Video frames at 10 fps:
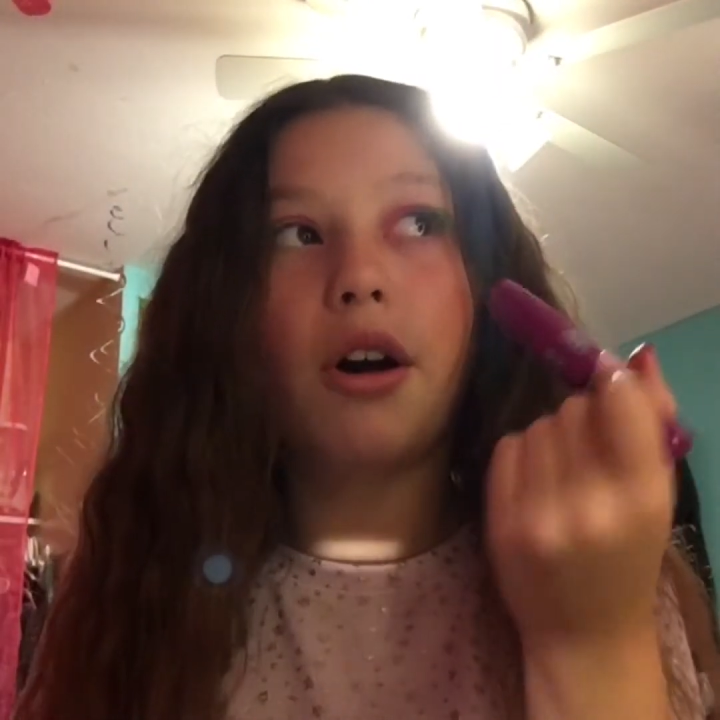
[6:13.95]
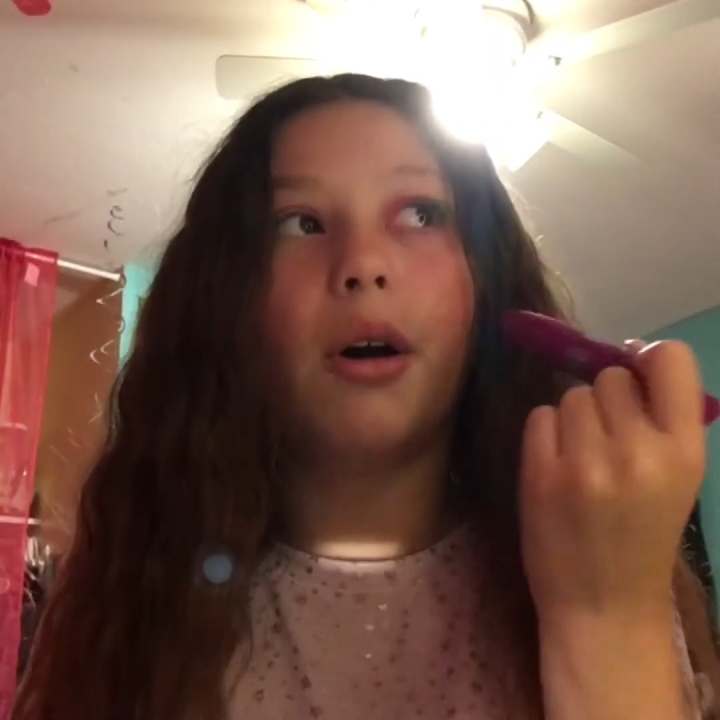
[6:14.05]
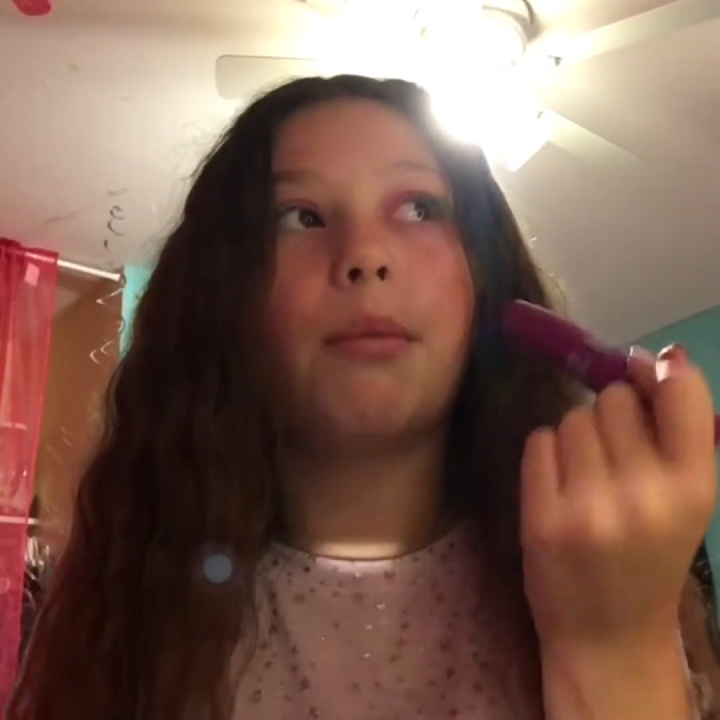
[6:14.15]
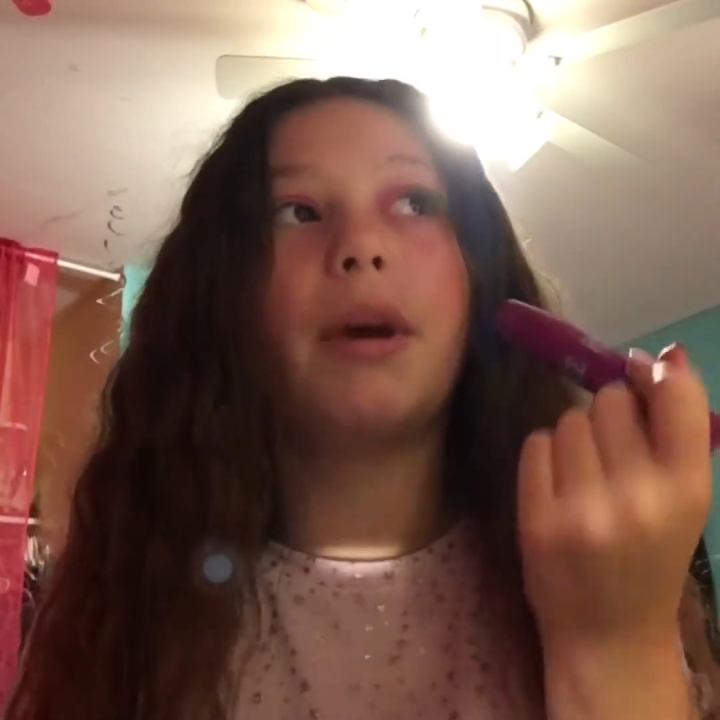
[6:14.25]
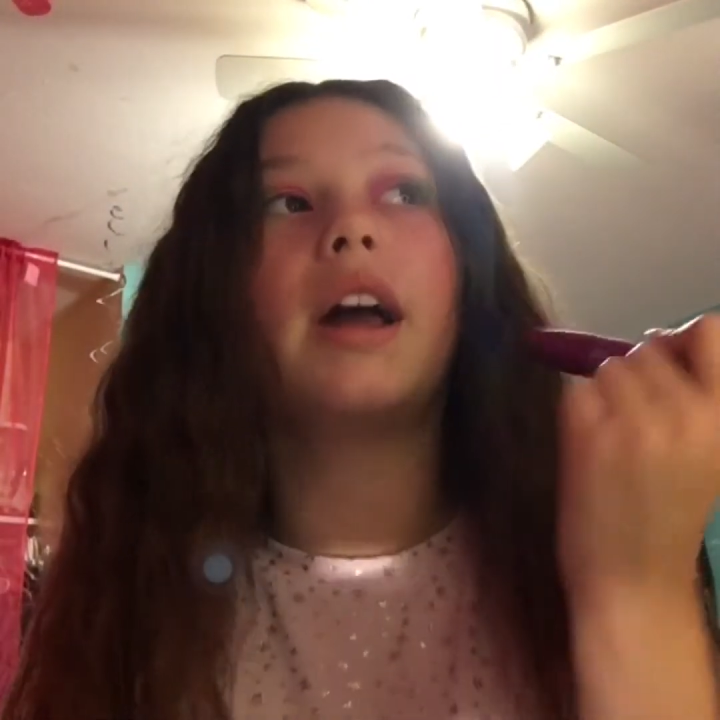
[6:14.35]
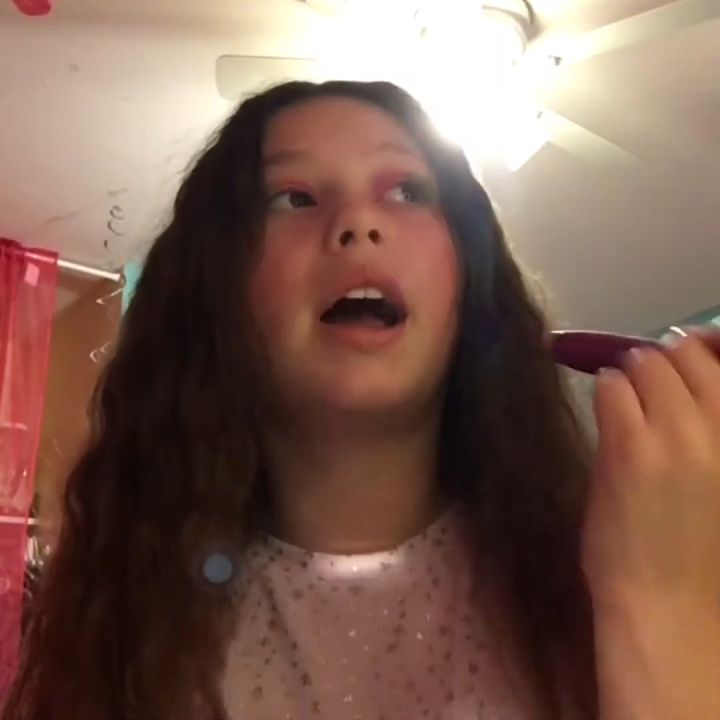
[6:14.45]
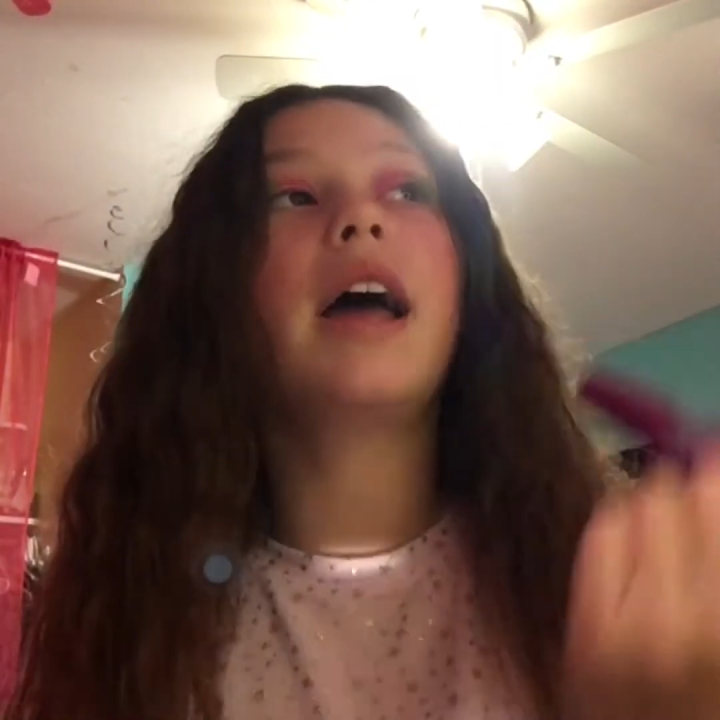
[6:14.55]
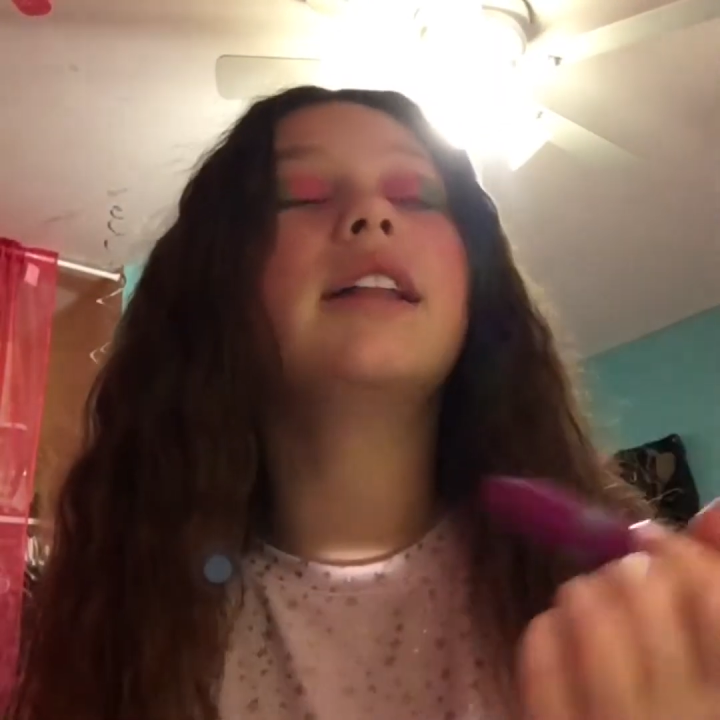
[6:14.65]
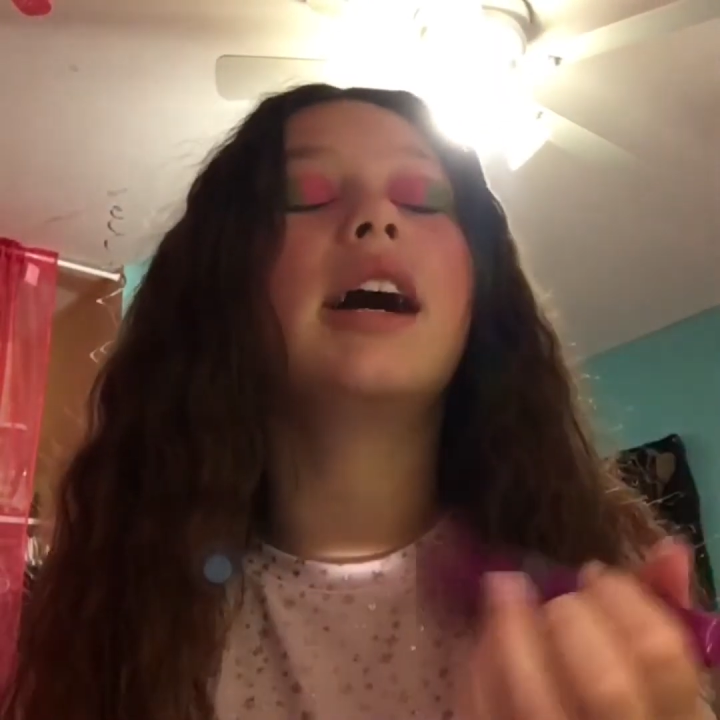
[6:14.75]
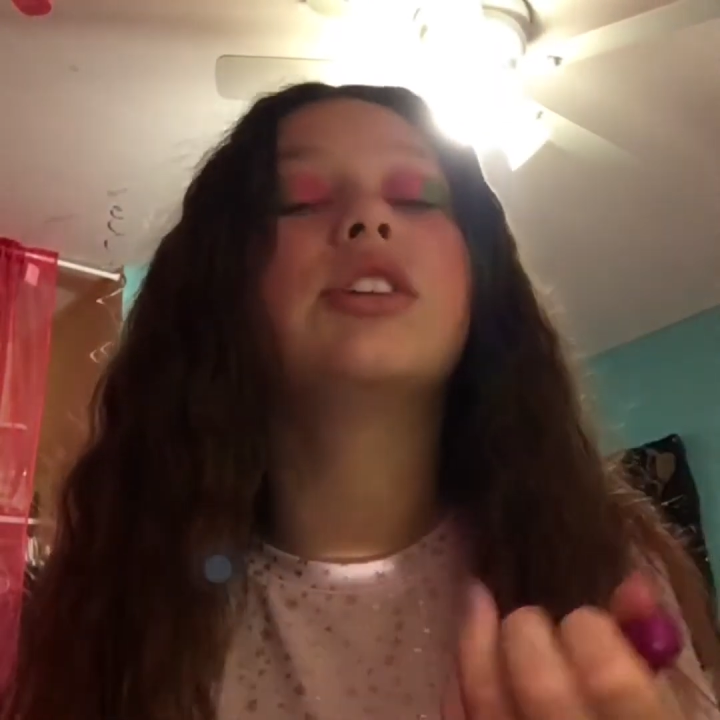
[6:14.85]
on my
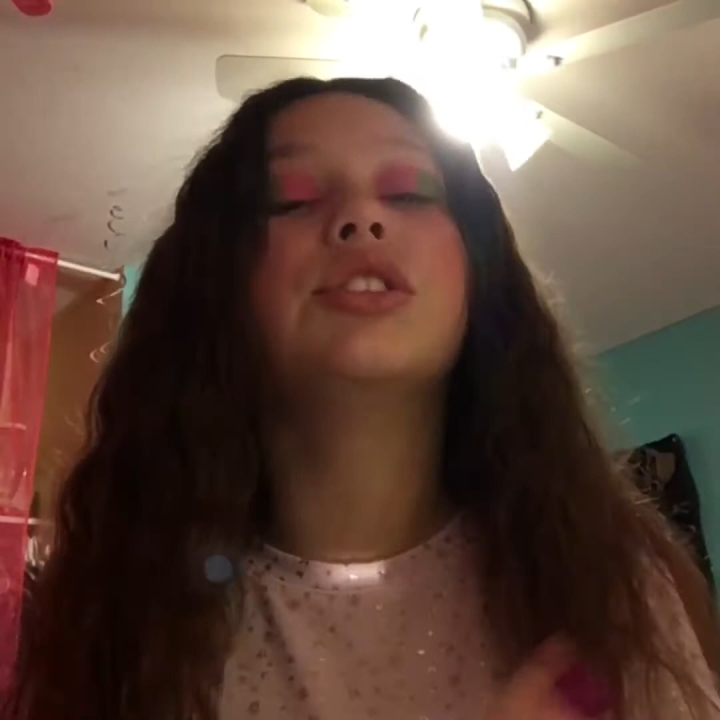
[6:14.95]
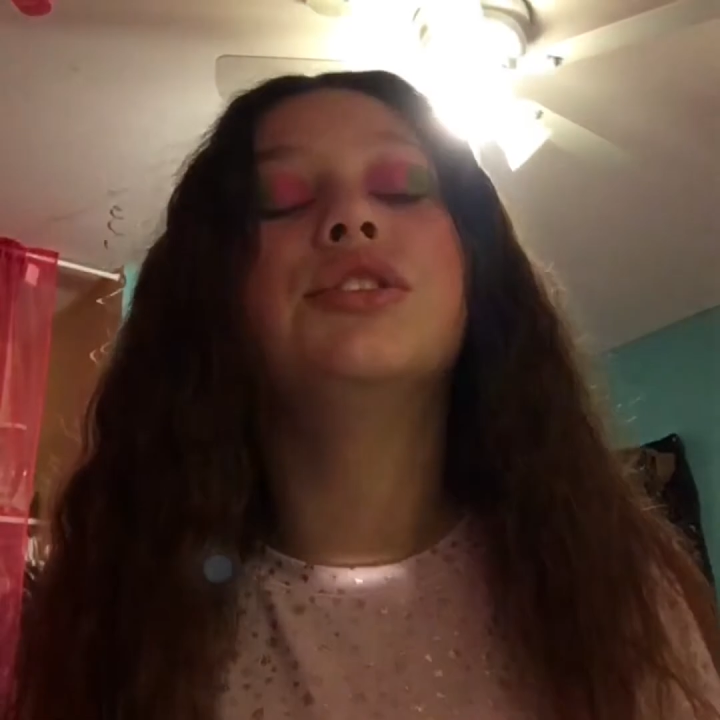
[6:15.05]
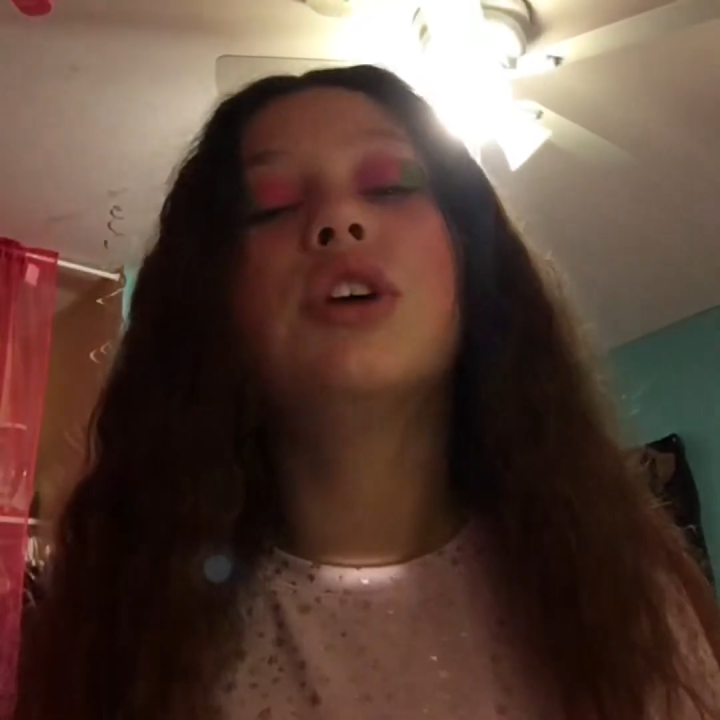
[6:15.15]
eyelashes,